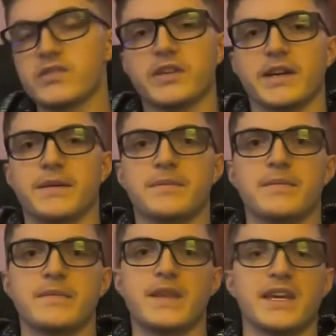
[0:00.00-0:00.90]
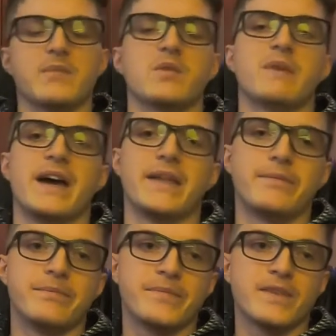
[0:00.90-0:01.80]
yeah, it can be bad,
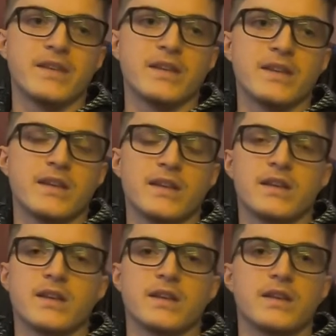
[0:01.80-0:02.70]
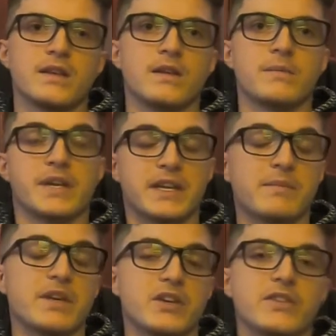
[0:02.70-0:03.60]
but it can
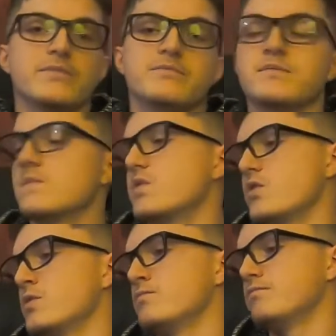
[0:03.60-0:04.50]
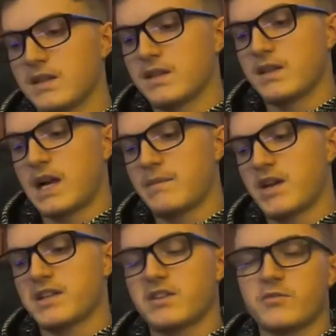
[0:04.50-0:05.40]
be good too. I'm
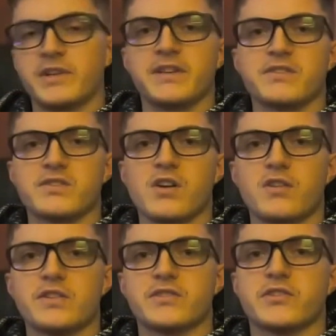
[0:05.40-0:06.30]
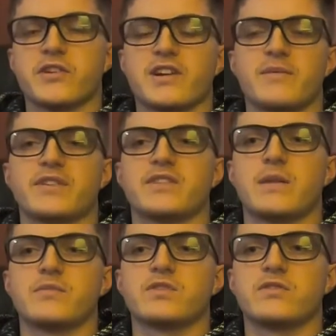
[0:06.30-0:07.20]
not gonna reinstall Instagram
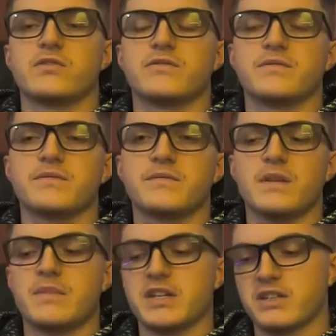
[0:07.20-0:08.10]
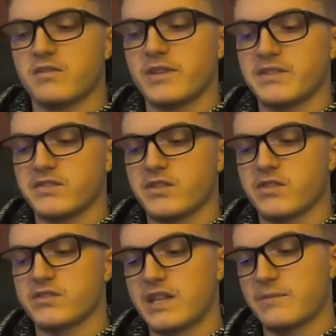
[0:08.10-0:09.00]
anytime soon. I'm not gonna reinstall
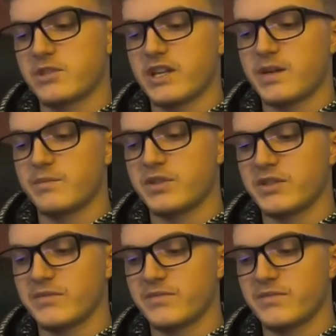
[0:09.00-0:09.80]
Snapchat, but